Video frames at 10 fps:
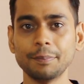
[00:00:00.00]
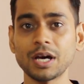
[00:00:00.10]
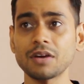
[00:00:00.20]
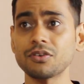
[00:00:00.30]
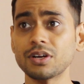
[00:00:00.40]

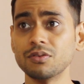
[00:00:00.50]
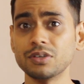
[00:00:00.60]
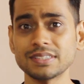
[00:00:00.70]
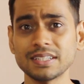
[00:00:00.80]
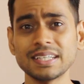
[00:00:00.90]
peripheral
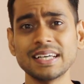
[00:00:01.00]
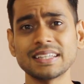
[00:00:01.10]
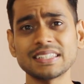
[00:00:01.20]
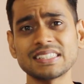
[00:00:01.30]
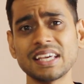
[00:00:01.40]
vision,
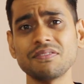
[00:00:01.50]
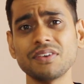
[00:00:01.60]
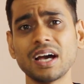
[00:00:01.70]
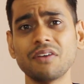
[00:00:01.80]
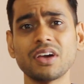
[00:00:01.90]
the same
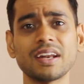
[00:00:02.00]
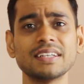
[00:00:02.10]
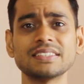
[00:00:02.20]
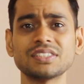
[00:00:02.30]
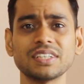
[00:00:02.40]
way
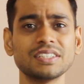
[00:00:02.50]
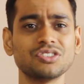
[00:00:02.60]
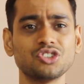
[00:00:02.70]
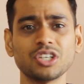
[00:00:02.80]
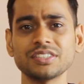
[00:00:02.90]
awareness is
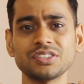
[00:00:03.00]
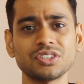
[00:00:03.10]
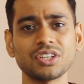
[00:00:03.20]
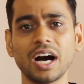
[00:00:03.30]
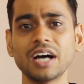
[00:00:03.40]

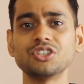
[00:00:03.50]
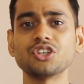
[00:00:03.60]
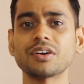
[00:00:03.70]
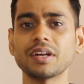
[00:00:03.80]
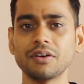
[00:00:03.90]
just a
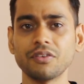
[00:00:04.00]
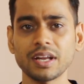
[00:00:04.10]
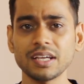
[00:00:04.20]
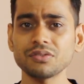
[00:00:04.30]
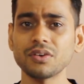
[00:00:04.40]
general
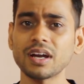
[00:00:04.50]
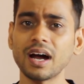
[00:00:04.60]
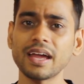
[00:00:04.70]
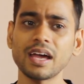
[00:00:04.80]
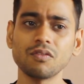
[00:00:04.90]
awareness where
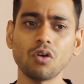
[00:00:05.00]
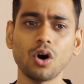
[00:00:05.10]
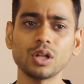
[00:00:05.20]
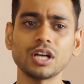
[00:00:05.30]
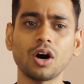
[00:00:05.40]
I have
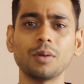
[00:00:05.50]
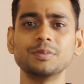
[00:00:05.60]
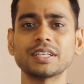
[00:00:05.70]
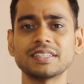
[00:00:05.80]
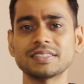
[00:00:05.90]
all the
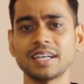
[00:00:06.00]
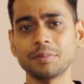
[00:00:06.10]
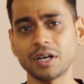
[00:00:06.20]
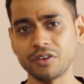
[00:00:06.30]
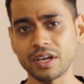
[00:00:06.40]
object inside
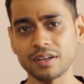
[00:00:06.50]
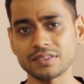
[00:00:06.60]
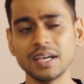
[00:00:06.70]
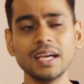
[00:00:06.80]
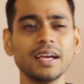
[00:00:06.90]
my
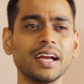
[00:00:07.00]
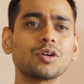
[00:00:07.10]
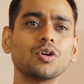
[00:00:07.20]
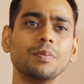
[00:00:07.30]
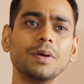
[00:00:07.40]
awareness.
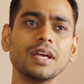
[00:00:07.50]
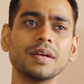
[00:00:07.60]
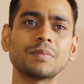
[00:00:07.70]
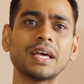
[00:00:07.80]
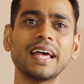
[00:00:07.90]
It could
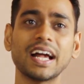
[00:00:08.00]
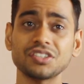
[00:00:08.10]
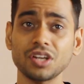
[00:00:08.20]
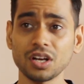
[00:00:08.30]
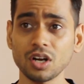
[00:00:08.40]
be
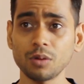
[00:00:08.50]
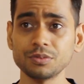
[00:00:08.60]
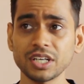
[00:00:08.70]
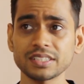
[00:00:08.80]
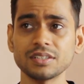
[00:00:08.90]
external
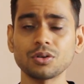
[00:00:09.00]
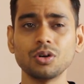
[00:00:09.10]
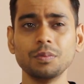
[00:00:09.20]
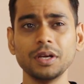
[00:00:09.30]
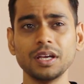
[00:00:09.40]
objects, it
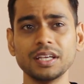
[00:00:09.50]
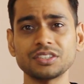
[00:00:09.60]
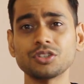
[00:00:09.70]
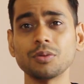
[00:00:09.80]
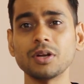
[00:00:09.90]
could be
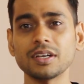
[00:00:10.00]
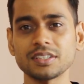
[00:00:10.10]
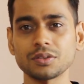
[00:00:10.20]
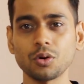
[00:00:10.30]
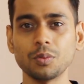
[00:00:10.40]
stimulus,
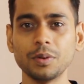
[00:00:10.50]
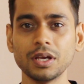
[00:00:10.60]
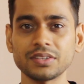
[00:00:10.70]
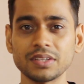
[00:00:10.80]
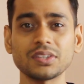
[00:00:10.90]
it could
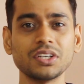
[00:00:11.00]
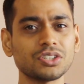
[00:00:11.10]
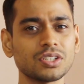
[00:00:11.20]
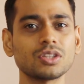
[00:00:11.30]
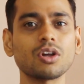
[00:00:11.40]
be
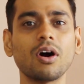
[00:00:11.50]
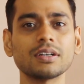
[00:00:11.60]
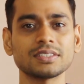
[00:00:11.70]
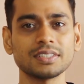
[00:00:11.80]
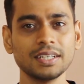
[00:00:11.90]
sensation,
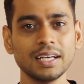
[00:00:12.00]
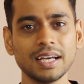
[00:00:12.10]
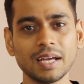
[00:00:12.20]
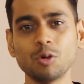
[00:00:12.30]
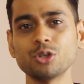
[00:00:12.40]
thoughts,
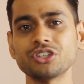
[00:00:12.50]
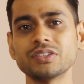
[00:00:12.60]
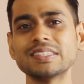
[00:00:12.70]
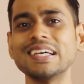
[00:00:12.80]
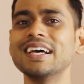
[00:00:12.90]

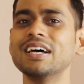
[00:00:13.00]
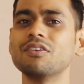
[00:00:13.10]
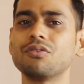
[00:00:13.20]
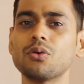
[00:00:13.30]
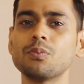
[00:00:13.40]
emotions.
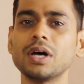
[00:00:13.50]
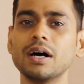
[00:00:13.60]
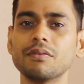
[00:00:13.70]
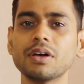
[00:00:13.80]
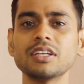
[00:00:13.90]
From
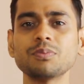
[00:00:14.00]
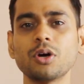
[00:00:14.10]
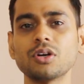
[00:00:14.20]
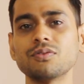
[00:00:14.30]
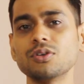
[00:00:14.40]
the awareness
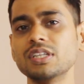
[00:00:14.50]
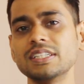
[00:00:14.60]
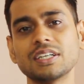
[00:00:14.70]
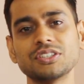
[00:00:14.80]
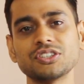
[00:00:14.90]
point of view,
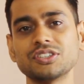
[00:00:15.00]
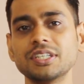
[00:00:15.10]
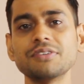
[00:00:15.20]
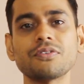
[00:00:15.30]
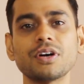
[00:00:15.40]
these are just
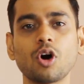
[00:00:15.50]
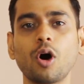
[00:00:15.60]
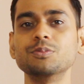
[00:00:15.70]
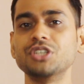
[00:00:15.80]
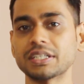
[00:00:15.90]
different
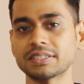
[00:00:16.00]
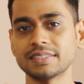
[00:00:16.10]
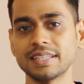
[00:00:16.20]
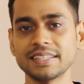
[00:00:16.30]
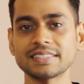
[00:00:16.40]
objects
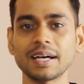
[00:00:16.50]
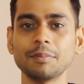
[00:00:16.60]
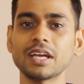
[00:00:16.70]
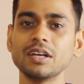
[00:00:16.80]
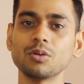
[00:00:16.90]
that is
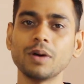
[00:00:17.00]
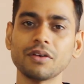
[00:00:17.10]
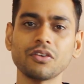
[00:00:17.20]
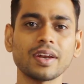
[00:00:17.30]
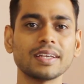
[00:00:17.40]
coming into my
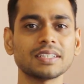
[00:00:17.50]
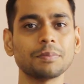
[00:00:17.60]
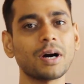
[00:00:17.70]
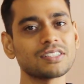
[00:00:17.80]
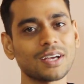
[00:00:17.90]
awareness
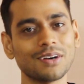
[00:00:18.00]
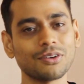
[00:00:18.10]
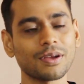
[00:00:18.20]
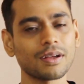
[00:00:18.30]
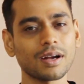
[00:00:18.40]
and passing
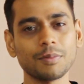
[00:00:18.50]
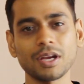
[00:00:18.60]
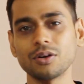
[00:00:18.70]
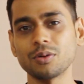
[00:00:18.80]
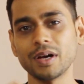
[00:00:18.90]
away, coming
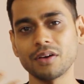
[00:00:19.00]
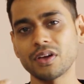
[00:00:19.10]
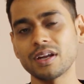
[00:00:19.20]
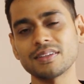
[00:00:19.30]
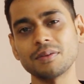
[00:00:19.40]
into my
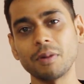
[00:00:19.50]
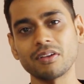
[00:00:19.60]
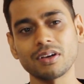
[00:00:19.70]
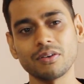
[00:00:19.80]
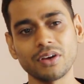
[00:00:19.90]
awareness and
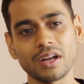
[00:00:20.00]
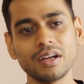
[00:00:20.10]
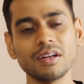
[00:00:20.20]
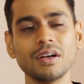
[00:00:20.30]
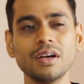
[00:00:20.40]
passing away, right?